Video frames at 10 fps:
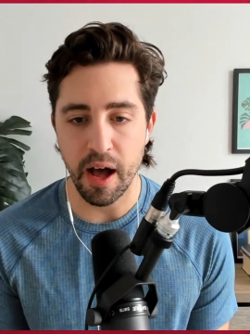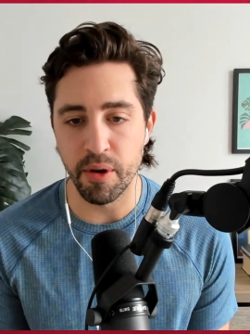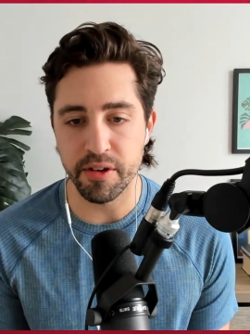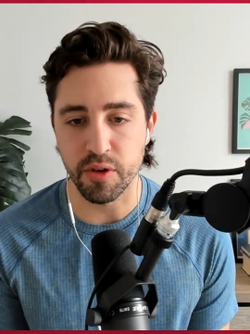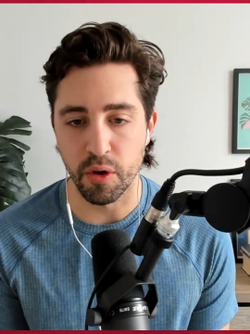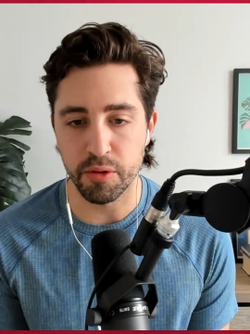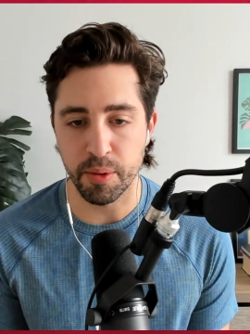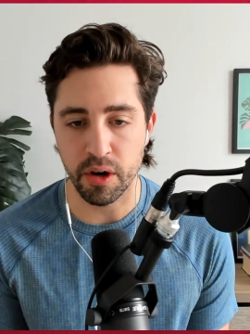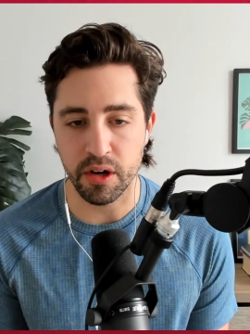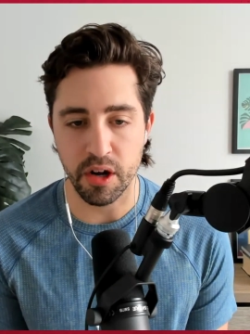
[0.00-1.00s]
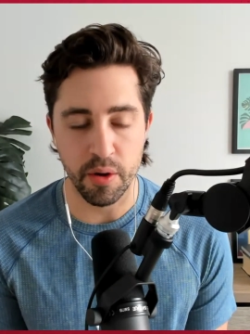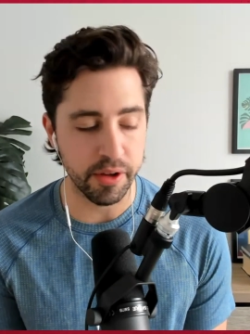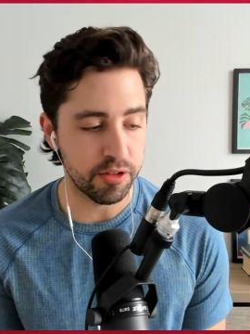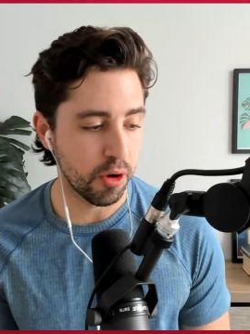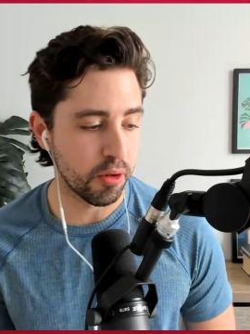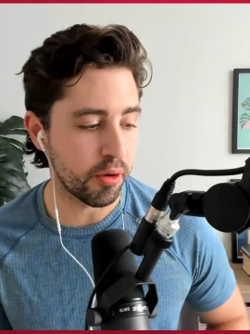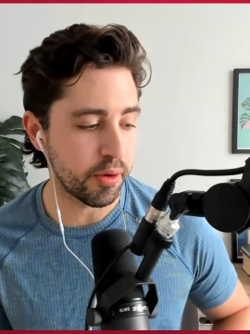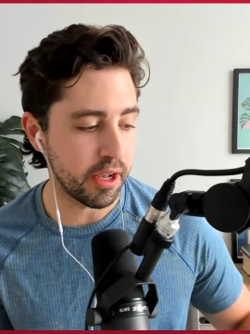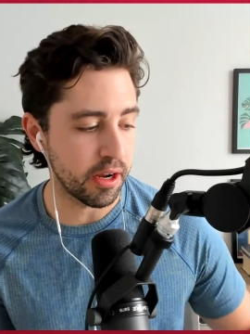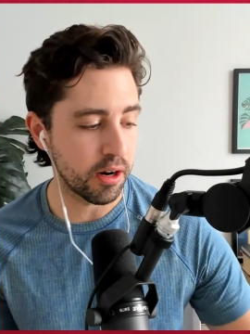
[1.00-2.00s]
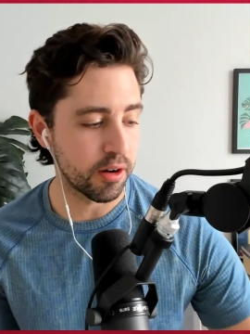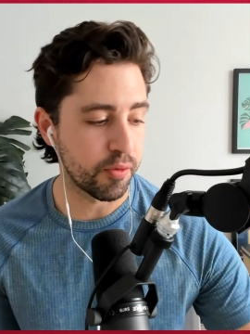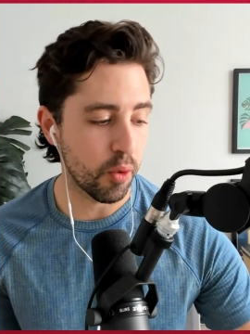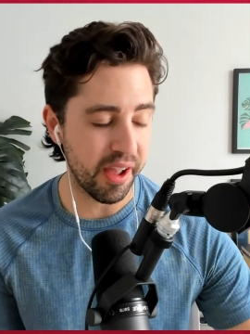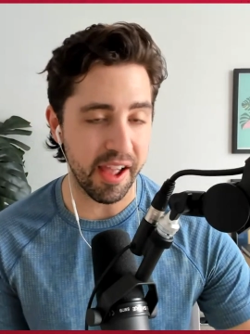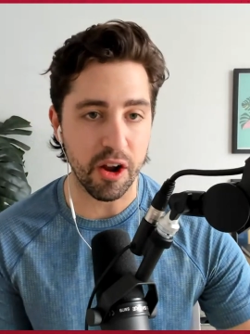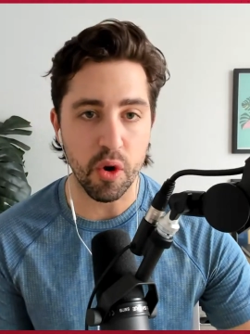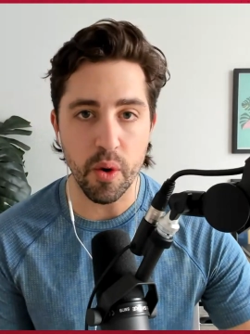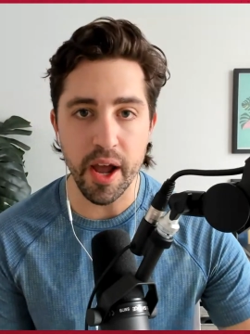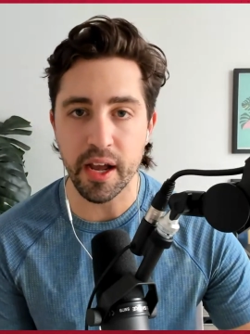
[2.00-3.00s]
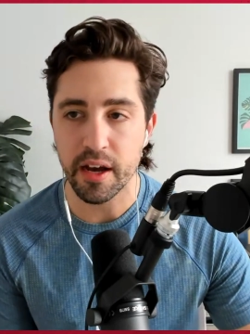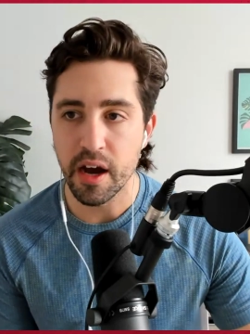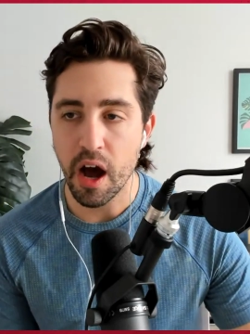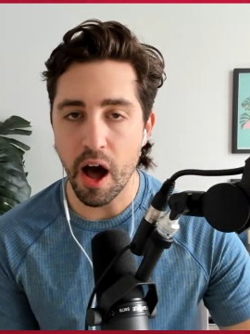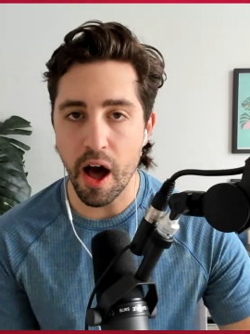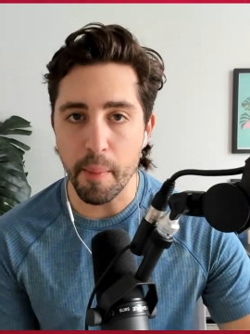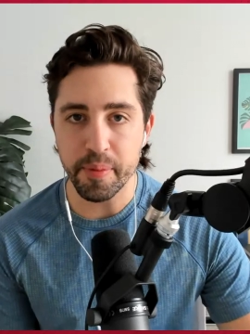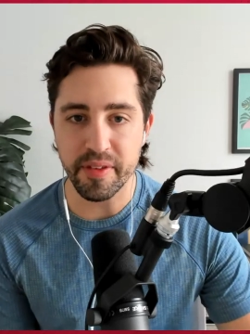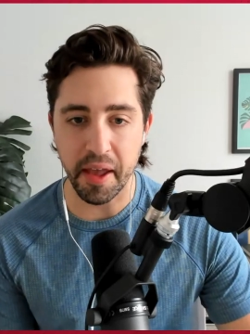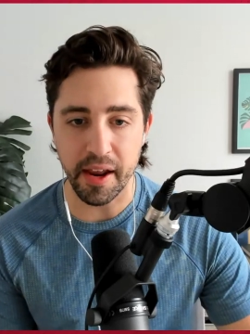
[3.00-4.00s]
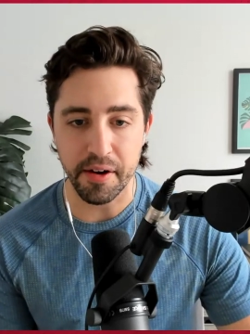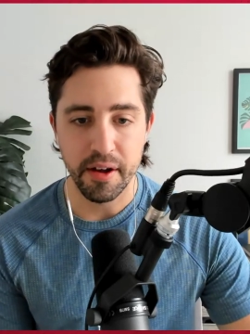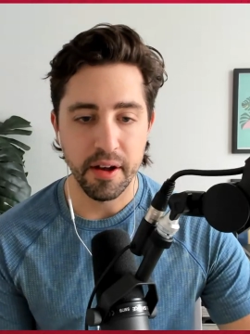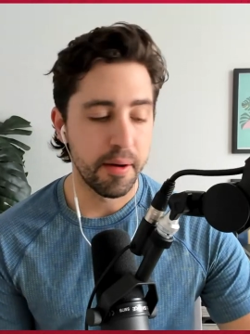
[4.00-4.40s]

I'm Wes Goldberg, going solo here for a quick update,